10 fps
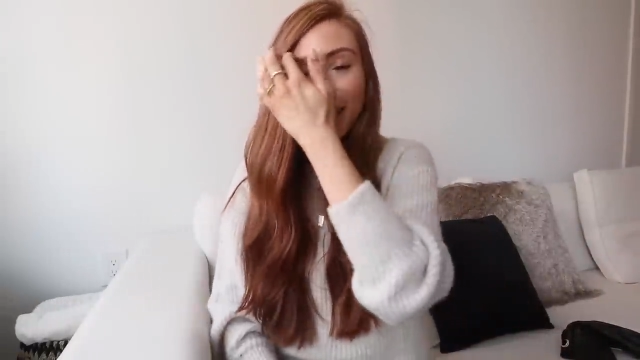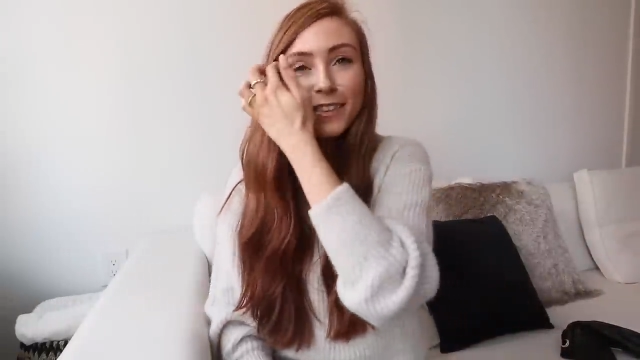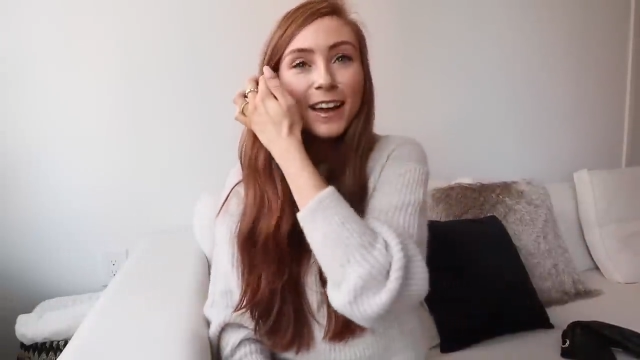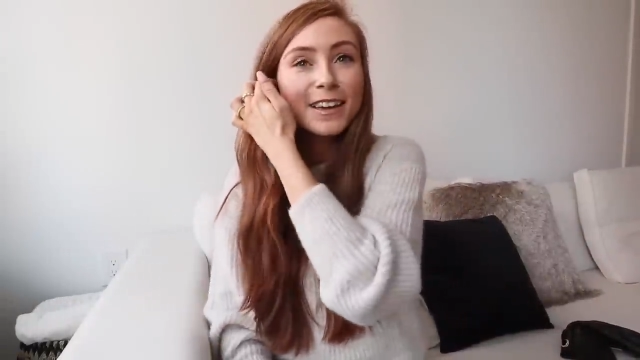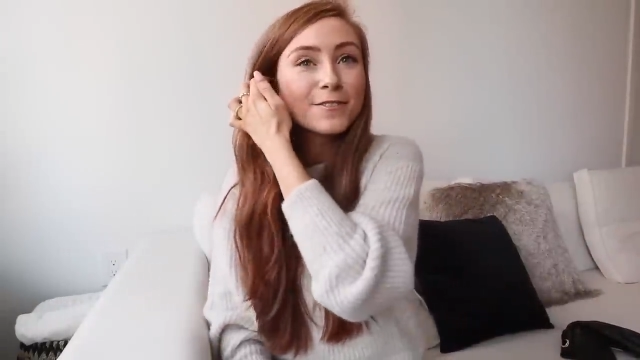
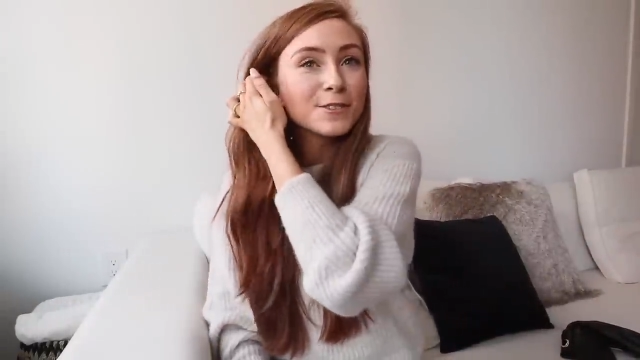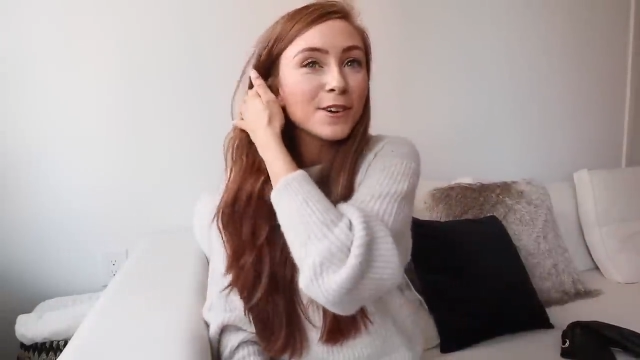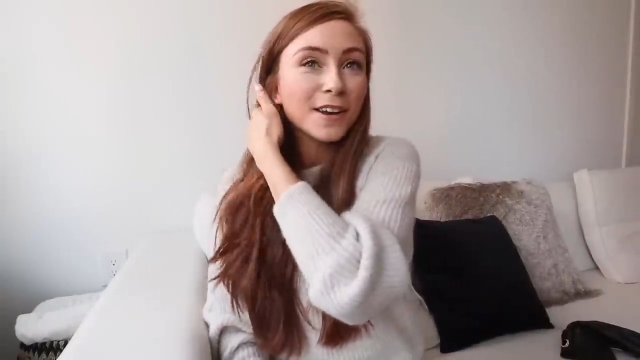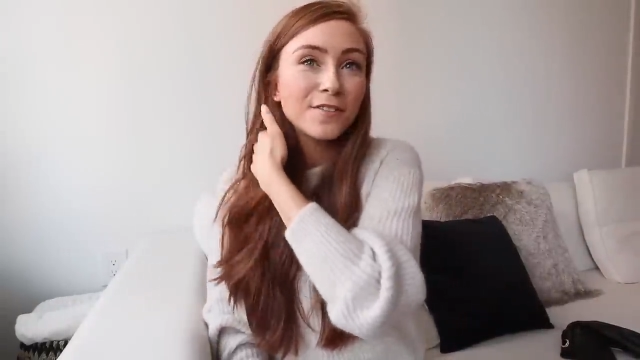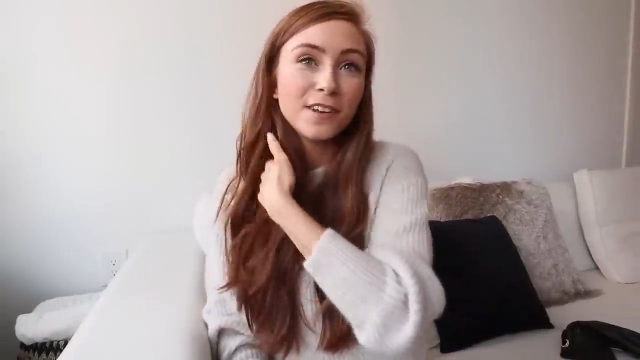that gives you
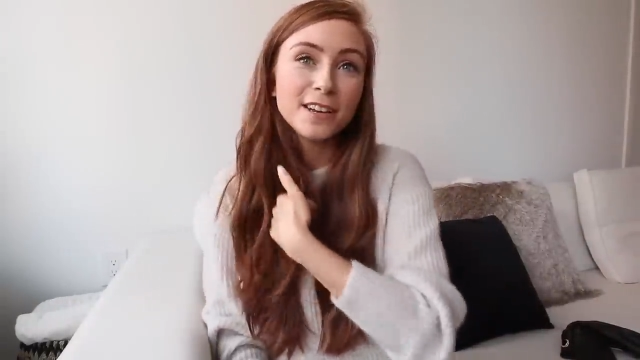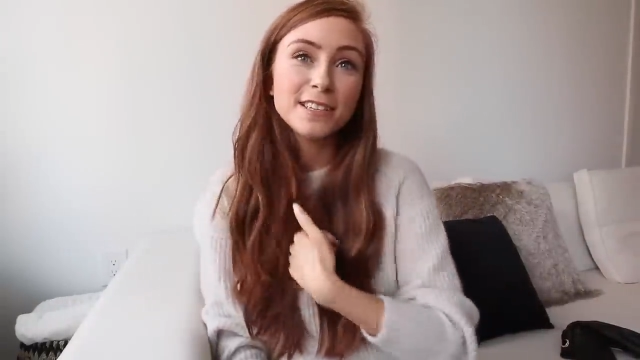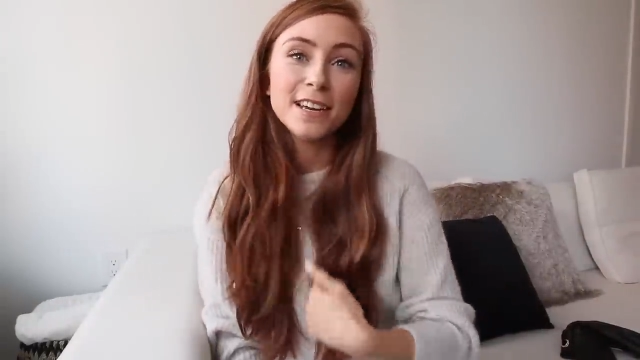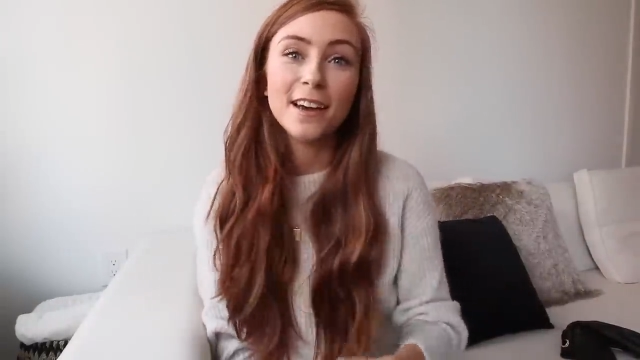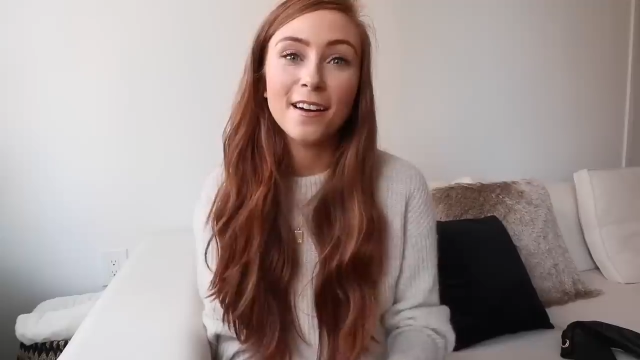kind of an
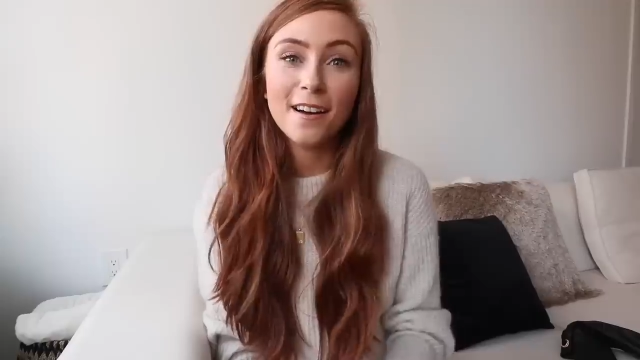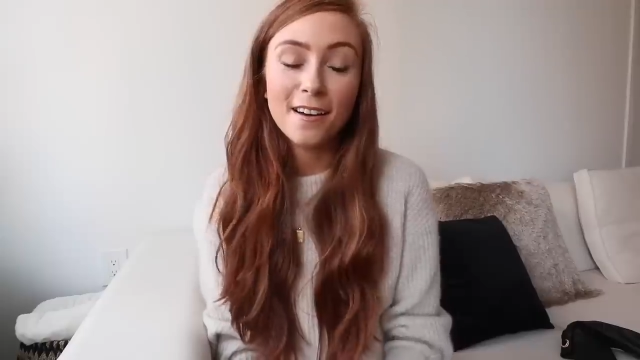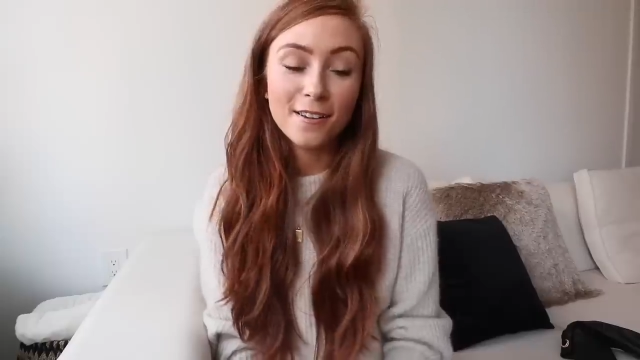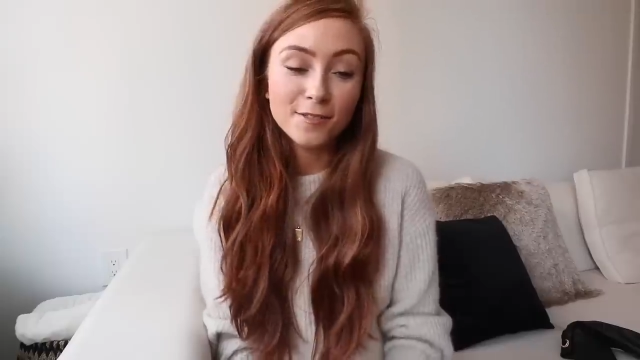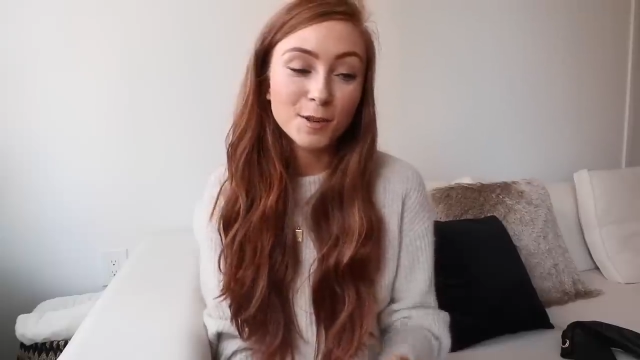idea
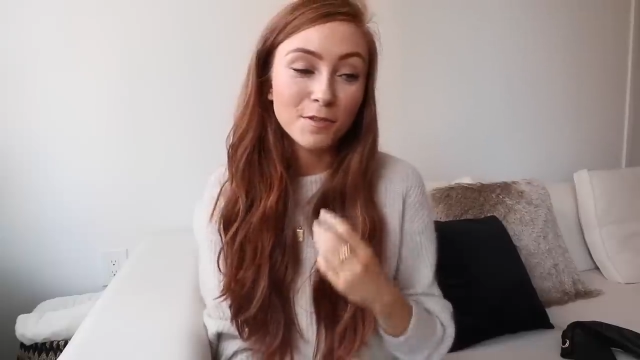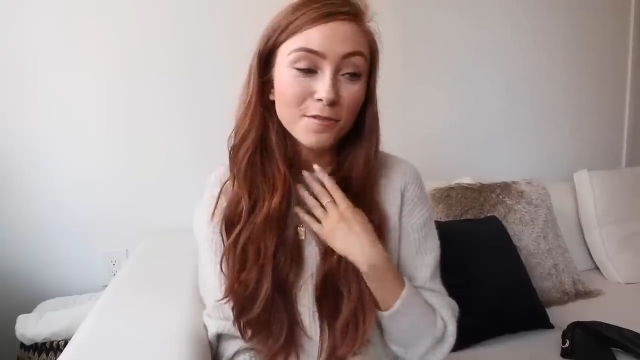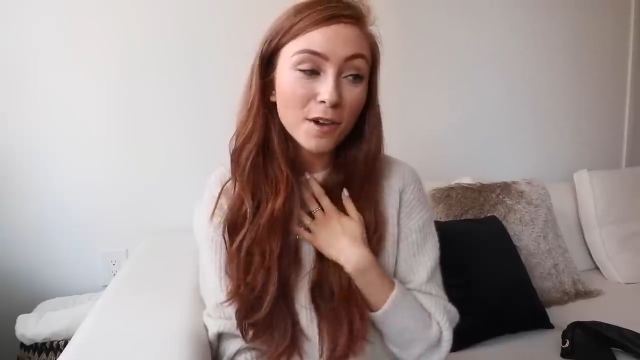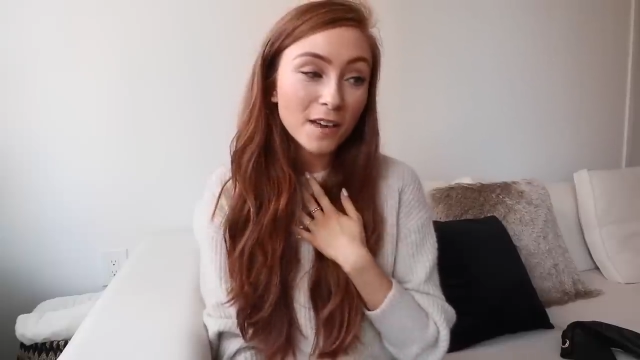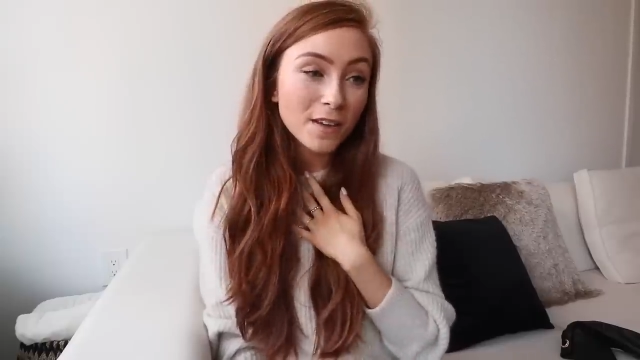of some of
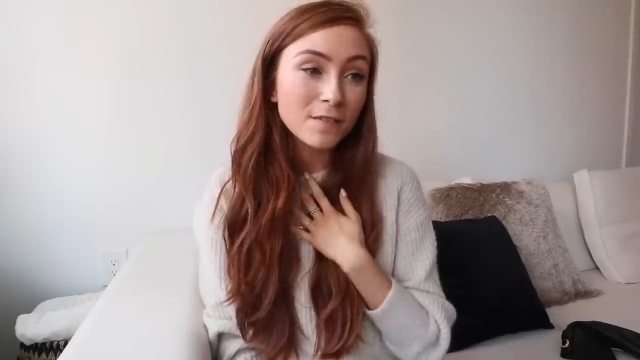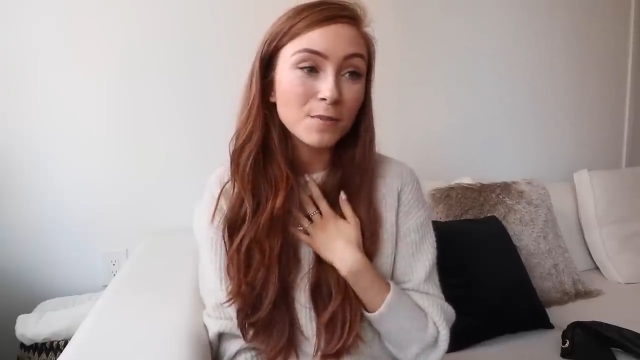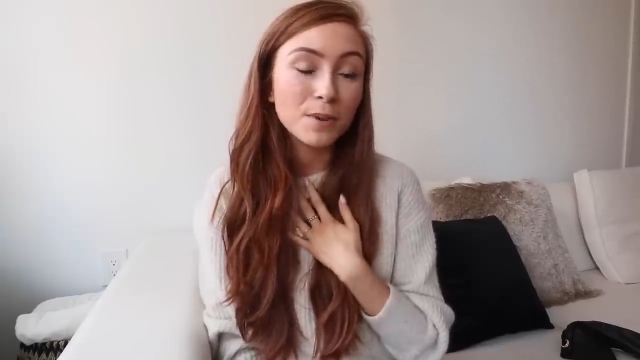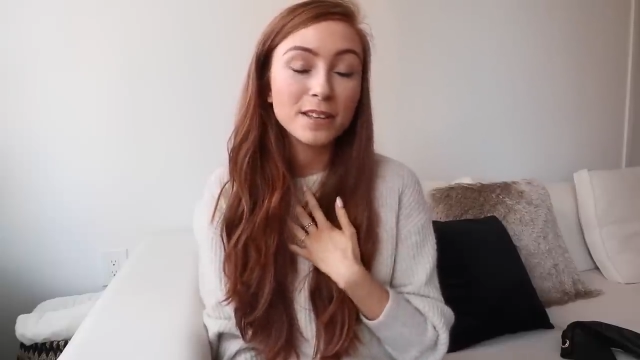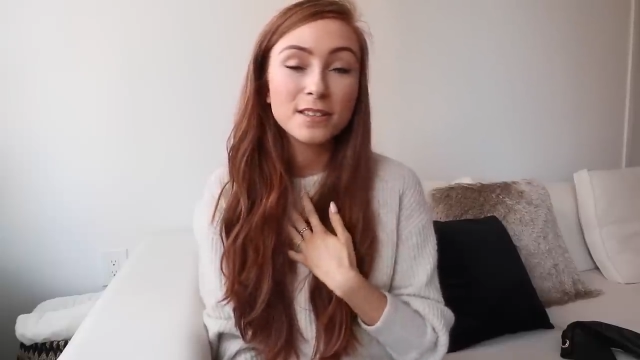my
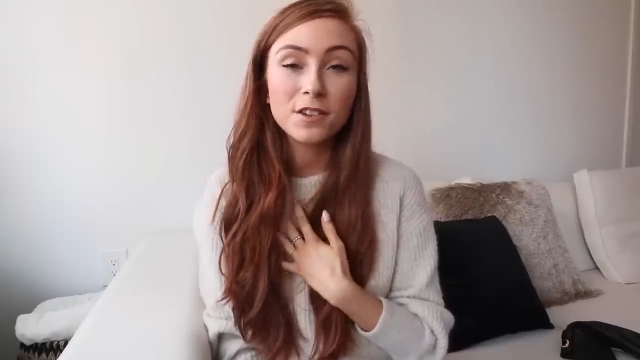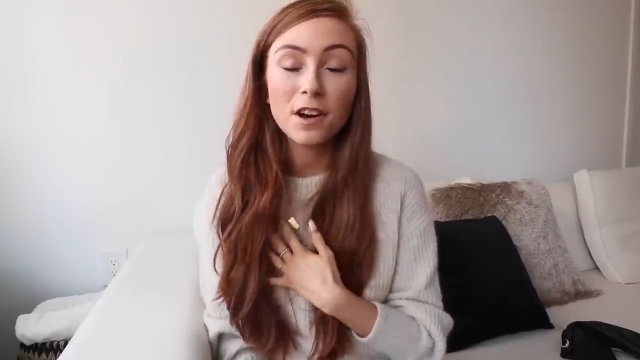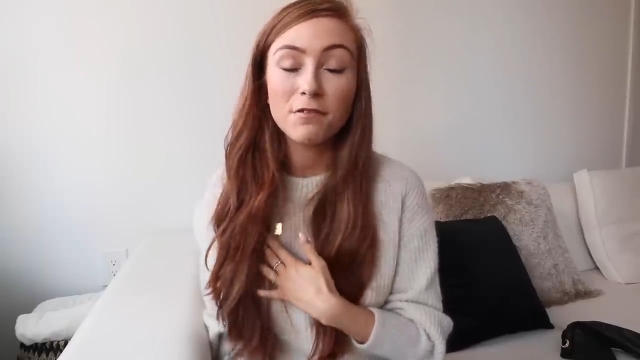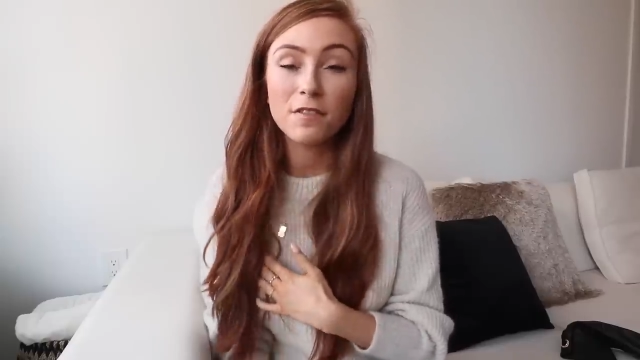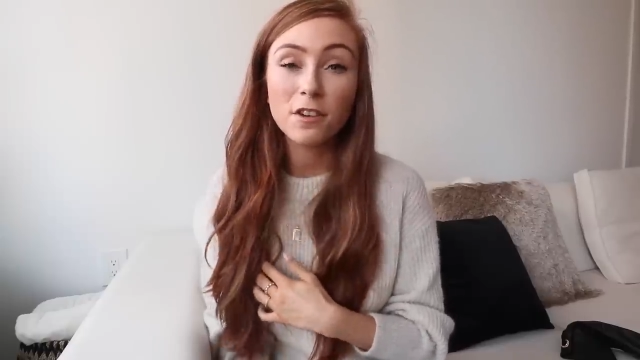favorite bits that are
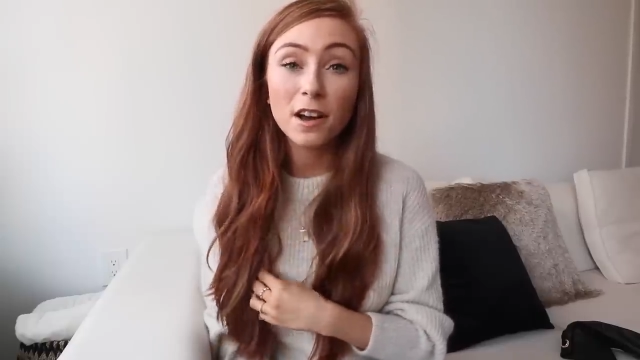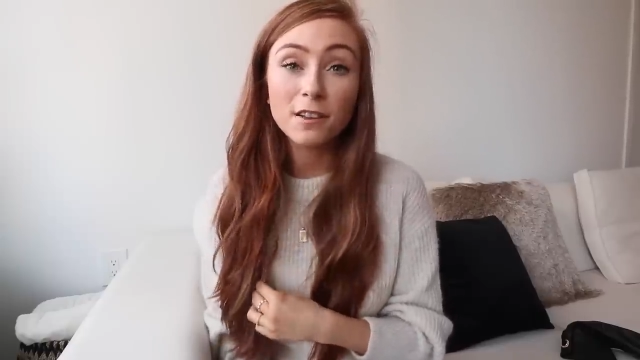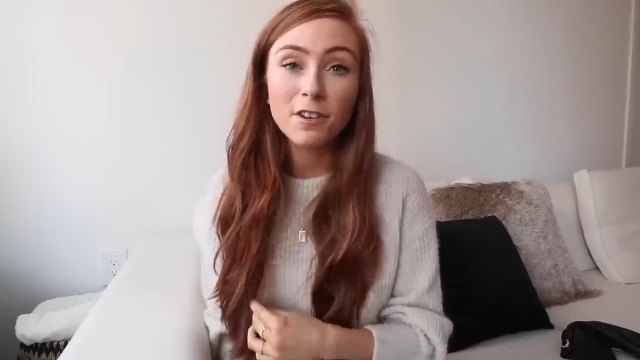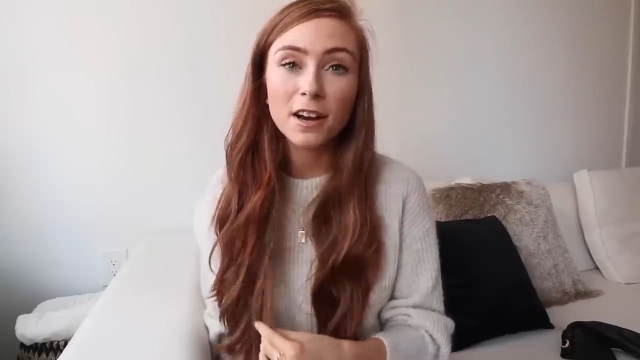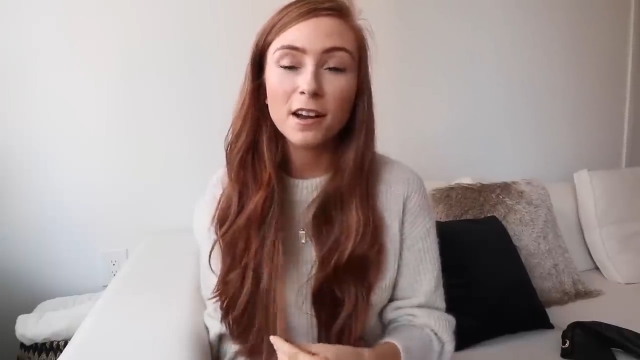on River
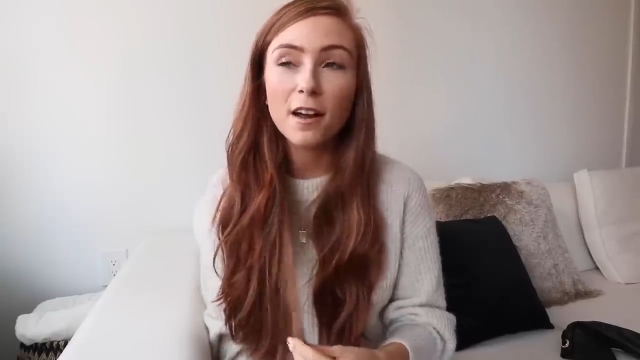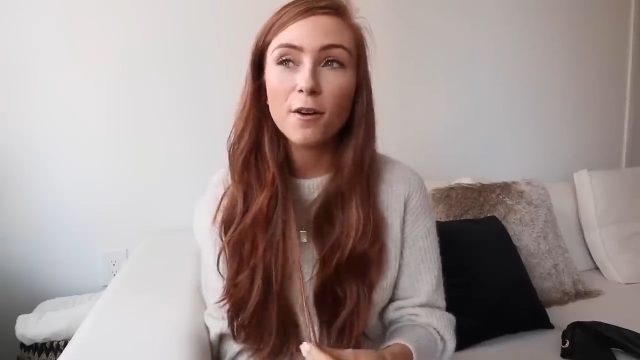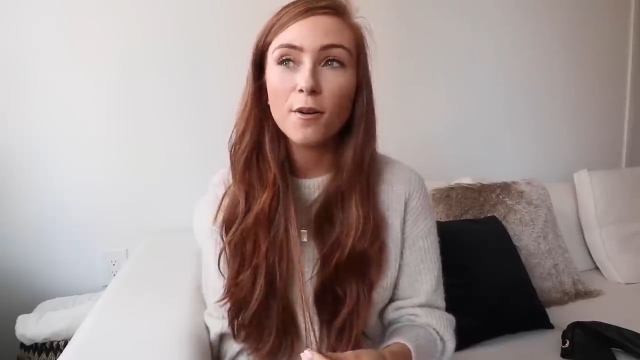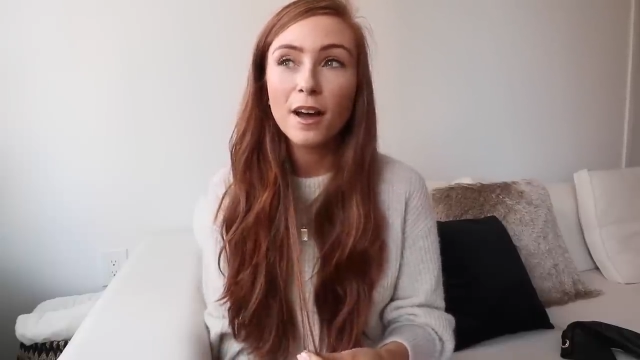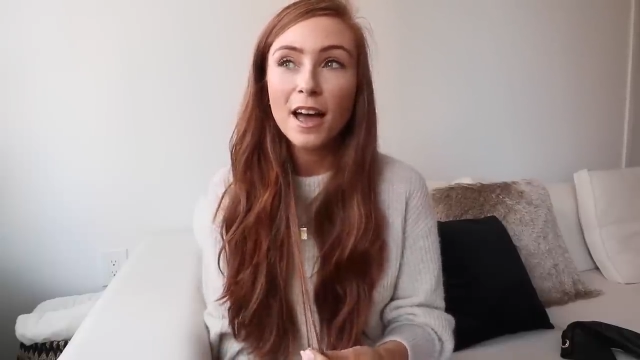Island right
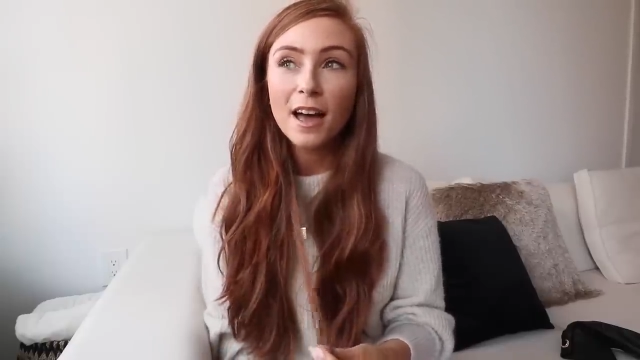now.